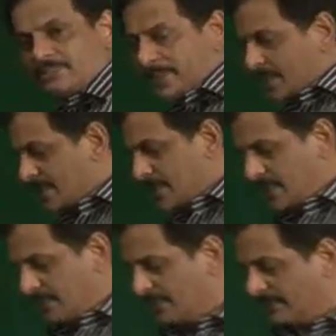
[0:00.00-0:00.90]
Ms.
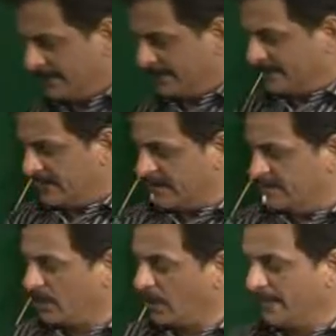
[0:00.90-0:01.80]

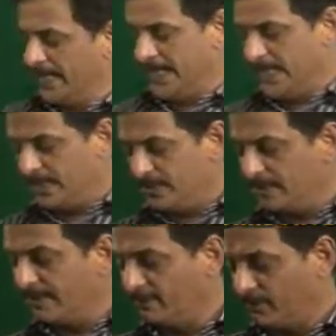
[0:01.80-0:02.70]
Shobini to
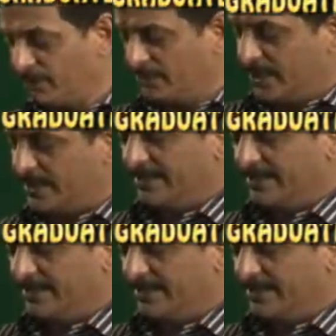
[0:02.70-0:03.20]
come forward.